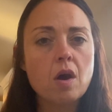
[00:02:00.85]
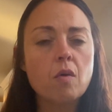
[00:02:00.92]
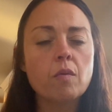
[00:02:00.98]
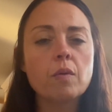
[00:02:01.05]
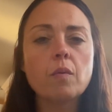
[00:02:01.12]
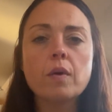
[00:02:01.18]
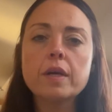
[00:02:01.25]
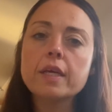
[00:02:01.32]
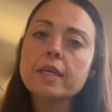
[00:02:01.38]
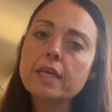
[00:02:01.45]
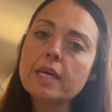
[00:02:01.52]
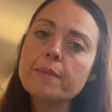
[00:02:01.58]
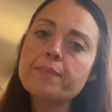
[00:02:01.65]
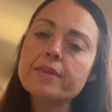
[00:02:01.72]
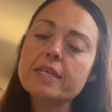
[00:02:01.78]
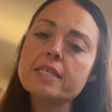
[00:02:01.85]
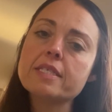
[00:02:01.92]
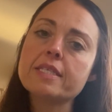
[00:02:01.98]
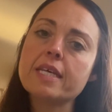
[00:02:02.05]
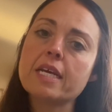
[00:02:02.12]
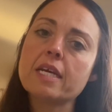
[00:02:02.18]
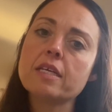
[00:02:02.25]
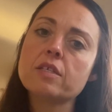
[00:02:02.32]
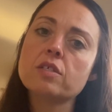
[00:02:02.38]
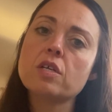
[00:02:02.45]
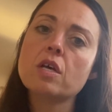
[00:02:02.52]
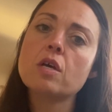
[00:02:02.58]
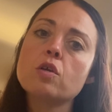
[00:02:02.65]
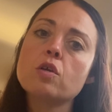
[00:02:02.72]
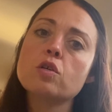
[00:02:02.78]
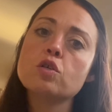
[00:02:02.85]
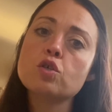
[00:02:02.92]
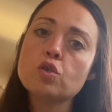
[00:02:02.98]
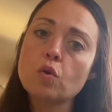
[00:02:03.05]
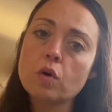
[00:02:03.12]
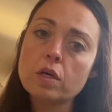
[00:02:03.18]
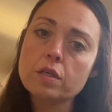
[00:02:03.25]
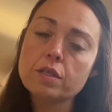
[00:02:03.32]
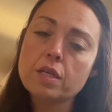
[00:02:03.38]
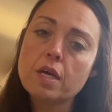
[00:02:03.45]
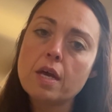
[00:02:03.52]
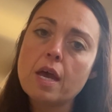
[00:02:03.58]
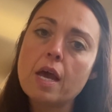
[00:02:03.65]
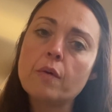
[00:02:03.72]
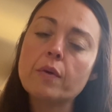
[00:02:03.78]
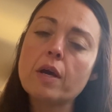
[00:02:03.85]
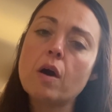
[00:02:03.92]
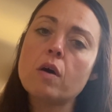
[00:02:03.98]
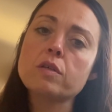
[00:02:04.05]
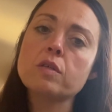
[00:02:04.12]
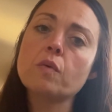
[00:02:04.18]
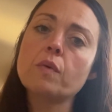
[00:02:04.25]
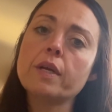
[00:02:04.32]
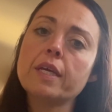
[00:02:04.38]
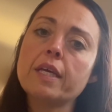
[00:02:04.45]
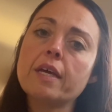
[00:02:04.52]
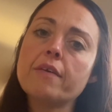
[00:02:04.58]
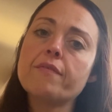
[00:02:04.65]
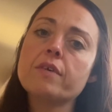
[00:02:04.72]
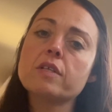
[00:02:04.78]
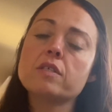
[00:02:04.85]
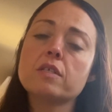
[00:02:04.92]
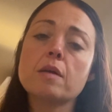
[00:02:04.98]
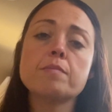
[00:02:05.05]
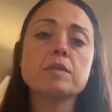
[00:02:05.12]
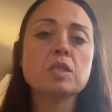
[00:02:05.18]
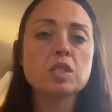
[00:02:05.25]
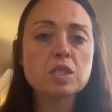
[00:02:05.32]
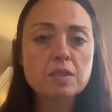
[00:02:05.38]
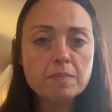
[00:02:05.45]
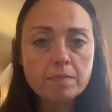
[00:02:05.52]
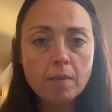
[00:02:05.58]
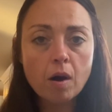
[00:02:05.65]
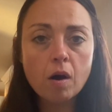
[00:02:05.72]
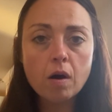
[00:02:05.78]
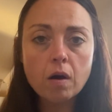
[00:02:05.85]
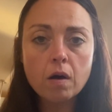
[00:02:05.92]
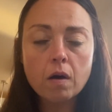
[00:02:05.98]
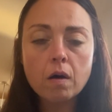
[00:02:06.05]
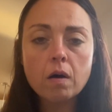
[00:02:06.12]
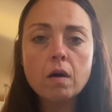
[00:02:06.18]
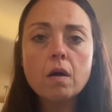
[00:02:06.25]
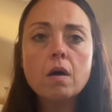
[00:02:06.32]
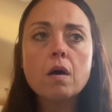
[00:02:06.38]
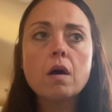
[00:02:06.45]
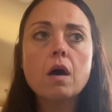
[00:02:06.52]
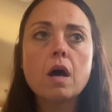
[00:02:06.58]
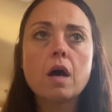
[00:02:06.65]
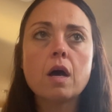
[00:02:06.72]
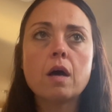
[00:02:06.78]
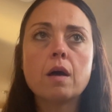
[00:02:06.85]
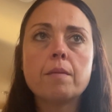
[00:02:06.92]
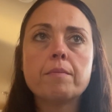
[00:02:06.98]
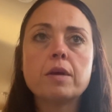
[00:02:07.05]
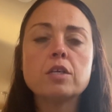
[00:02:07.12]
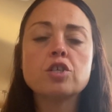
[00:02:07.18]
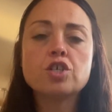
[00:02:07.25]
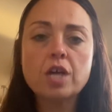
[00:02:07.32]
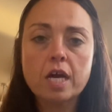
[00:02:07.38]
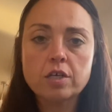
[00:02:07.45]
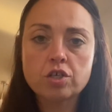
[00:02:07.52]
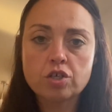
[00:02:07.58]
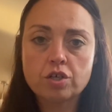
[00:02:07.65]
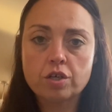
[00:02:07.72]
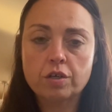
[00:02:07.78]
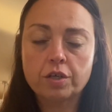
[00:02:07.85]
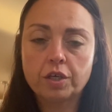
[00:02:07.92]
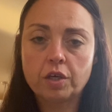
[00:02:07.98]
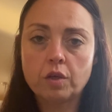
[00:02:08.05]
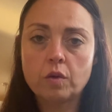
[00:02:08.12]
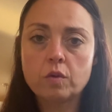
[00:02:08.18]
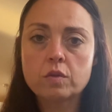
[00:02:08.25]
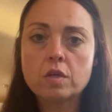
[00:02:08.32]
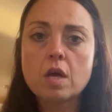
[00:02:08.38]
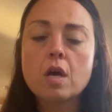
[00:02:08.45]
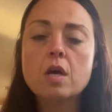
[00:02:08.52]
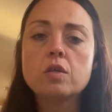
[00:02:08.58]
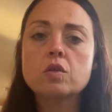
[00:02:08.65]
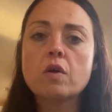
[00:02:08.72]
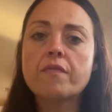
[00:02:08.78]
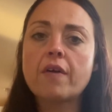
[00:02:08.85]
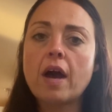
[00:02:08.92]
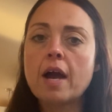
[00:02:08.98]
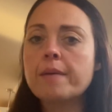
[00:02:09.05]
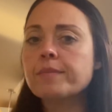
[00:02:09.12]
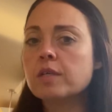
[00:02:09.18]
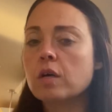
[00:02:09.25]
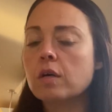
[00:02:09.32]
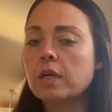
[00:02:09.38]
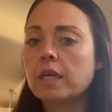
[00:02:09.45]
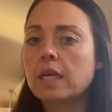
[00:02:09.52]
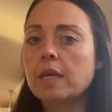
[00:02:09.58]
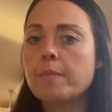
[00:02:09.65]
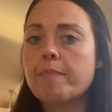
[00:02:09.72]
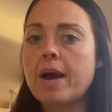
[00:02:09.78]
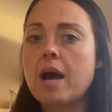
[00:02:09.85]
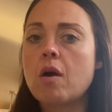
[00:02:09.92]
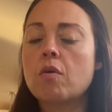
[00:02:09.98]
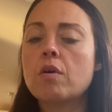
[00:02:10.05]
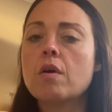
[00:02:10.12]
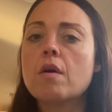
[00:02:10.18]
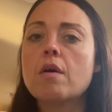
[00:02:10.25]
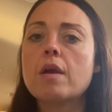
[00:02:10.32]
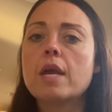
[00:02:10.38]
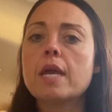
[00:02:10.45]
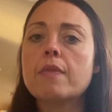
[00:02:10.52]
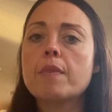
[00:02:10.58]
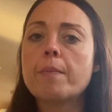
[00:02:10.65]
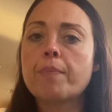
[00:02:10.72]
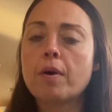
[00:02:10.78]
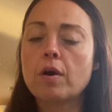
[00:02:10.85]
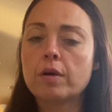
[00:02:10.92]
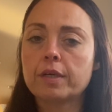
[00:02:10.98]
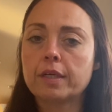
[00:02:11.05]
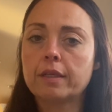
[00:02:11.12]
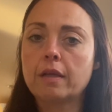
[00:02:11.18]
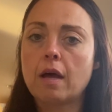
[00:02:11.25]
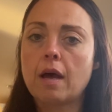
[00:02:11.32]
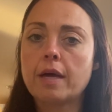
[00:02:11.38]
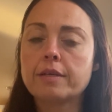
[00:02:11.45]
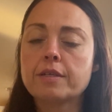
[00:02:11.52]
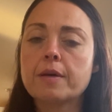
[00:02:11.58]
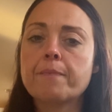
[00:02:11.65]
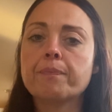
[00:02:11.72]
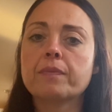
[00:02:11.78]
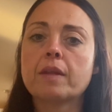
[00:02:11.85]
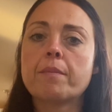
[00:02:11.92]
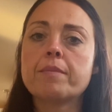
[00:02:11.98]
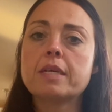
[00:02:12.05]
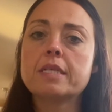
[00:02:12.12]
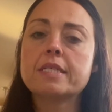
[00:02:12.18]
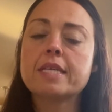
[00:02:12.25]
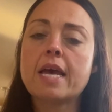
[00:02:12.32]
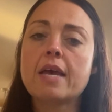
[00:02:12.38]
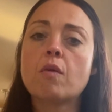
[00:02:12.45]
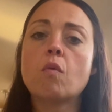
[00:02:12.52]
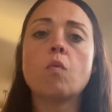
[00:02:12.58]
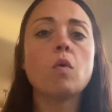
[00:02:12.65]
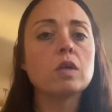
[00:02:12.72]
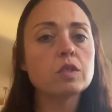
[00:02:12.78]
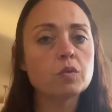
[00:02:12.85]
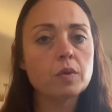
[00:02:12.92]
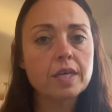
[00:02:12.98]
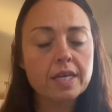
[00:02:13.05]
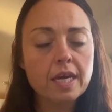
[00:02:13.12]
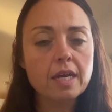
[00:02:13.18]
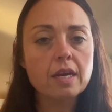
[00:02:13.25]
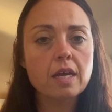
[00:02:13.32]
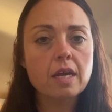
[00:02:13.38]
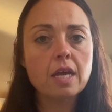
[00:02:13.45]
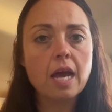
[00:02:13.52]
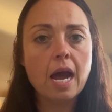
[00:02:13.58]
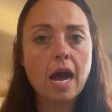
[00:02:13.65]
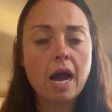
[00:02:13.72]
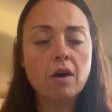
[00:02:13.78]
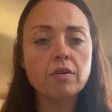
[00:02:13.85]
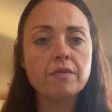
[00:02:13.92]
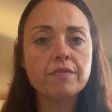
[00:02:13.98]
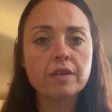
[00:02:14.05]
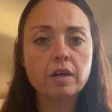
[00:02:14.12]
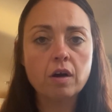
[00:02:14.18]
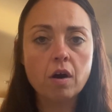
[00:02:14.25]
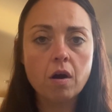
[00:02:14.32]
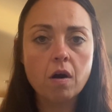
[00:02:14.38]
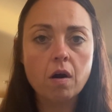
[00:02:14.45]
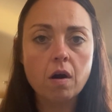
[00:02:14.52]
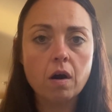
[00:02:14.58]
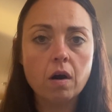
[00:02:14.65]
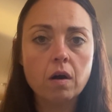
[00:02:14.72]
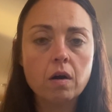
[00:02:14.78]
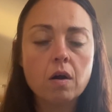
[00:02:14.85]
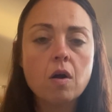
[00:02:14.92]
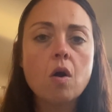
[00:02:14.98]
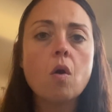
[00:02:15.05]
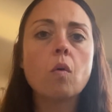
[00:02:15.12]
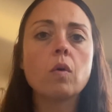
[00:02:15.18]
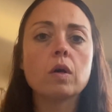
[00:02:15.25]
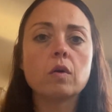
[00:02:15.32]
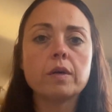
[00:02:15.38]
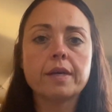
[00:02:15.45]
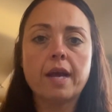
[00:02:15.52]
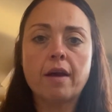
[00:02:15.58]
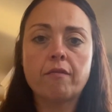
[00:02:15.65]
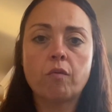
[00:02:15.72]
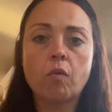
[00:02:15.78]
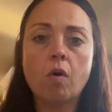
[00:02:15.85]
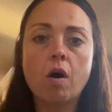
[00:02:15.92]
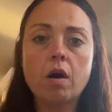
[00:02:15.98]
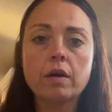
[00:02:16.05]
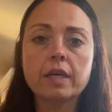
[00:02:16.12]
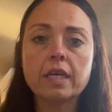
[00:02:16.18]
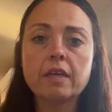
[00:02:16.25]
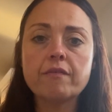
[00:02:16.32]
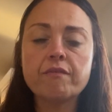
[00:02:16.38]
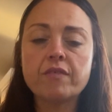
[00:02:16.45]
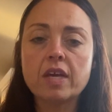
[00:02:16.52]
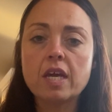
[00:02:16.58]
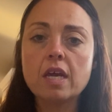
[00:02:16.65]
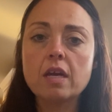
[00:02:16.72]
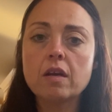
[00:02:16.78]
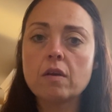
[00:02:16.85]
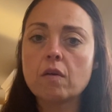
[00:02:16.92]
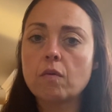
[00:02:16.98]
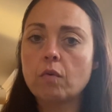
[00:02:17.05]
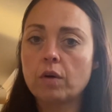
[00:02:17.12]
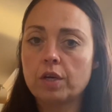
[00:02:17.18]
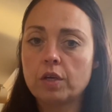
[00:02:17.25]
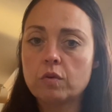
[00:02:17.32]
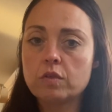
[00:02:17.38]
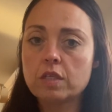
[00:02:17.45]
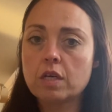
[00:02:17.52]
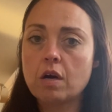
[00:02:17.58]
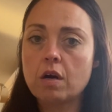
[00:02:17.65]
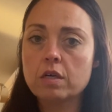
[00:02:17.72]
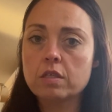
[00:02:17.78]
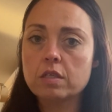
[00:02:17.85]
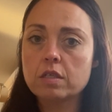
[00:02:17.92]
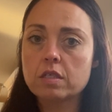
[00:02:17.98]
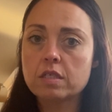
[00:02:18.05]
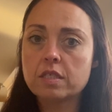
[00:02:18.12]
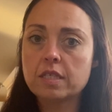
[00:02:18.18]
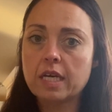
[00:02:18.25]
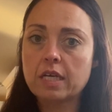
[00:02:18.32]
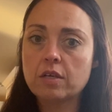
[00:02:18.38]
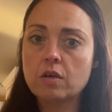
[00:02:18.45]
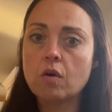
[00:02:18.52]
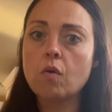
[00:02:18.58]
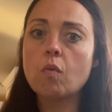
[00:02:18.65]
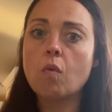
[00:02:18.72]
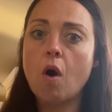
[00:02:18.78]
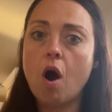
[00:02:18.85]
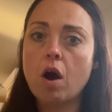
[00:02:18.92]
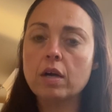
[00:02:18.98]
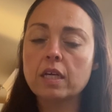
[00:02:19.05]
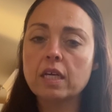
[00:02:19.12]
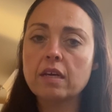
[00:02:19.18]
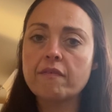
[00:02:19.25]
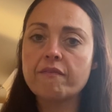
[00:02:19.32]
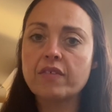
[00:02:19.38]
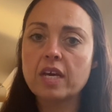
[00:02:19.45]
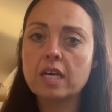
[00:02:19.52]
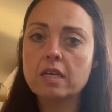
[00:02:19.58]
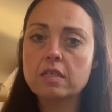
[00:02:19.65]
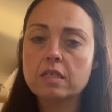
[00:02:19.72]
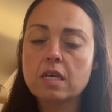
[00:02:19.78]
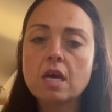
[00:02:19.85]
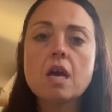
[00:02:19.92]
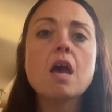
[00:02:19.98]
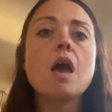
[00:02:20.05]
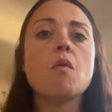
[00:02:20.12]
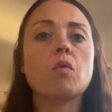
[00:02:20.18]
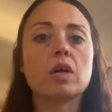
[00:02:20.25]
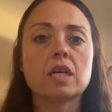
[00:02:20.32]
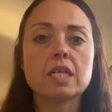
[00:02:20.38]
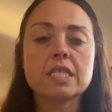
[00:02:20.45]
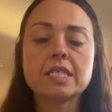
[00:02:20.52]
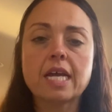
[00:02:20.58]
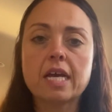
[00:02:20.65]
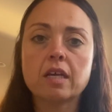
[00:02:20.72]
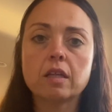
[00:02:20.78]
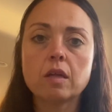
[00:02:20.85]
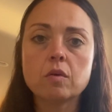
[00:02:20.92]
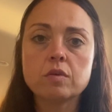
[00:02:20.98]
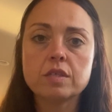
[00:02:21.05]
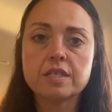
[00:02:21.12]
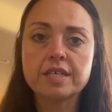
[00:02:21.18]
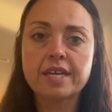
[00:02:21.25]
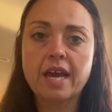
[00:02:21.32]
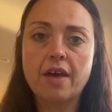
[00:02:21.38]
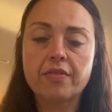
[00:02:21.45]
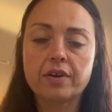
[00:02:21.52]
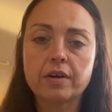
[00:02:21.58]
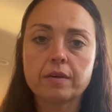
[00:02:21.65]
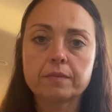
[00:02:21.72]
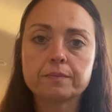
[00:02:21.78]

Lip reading: We want to keep these things short, and we also want to give some small gesture cues. So if I'm talking about in the parking lot, I'm going to say, once we get out of the car, we're going to have walking feet. We're using our signal, walking feet, and we're going to stay close together.